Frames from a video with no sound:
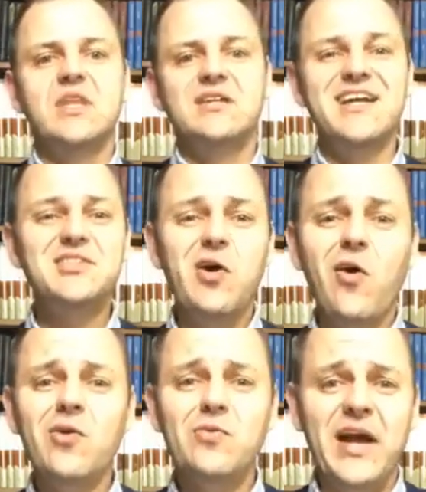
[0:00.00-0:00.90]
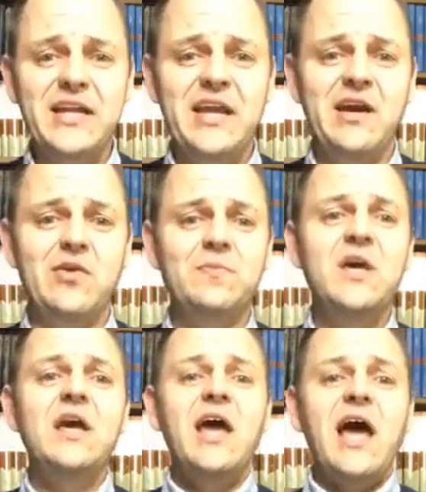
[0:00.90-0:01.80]
that's hard right now.
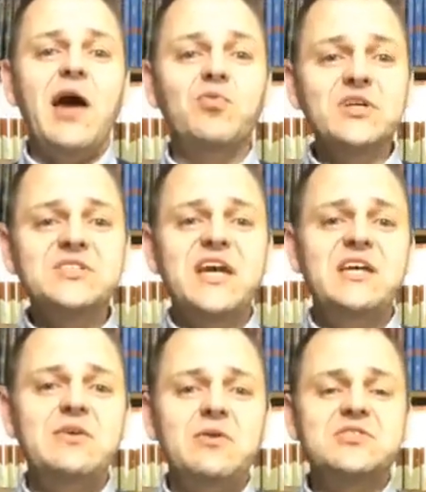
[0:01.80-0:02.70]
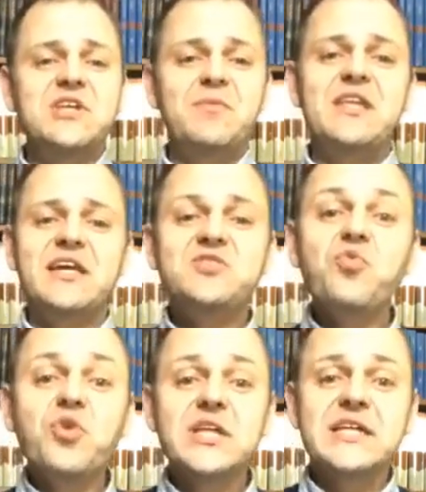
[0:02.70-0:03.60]
I will tell you something that's
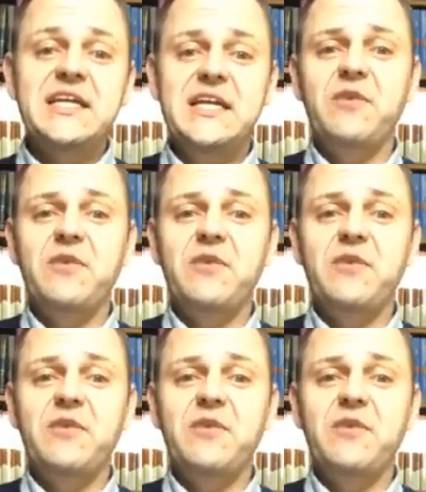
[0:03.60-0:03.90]
really neat.